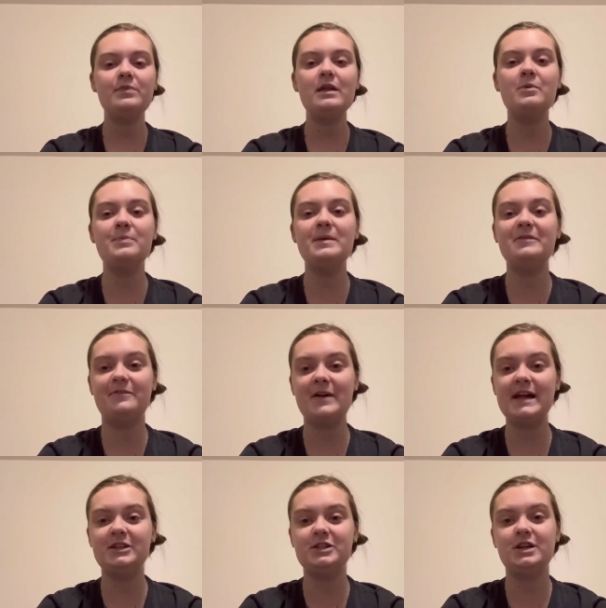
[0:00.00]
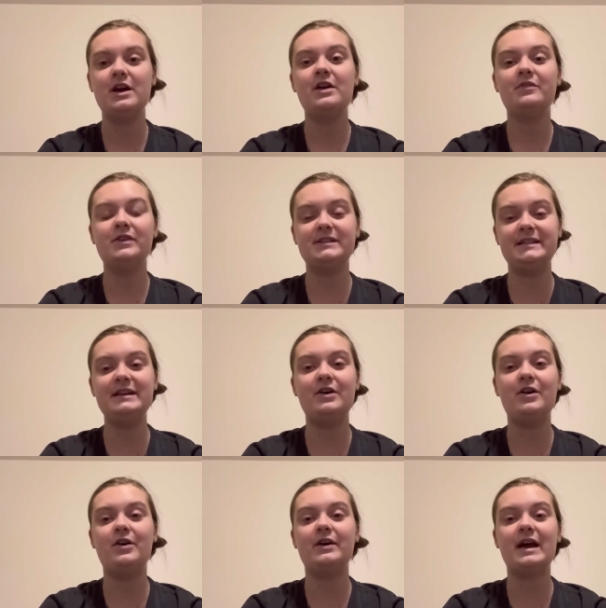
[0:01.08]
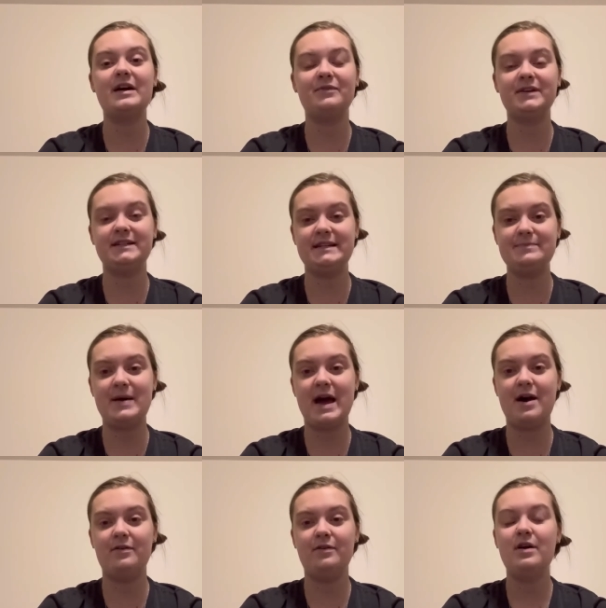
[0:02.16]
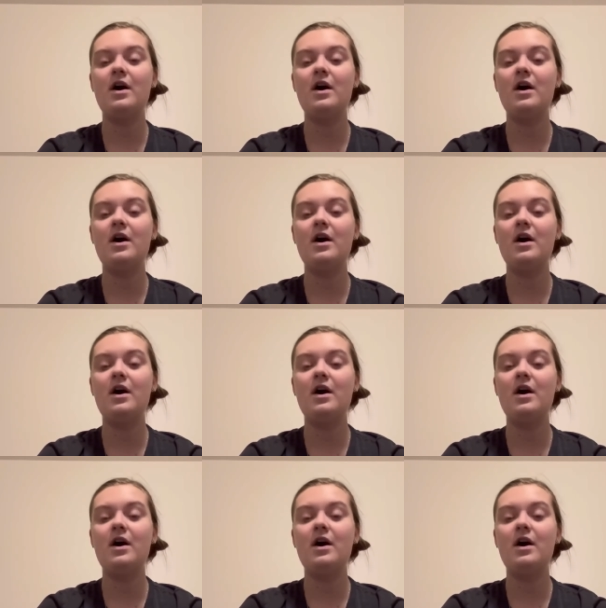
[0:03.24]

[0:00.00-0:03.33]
would be Fetch, Receipt Hog, and Receipt Pal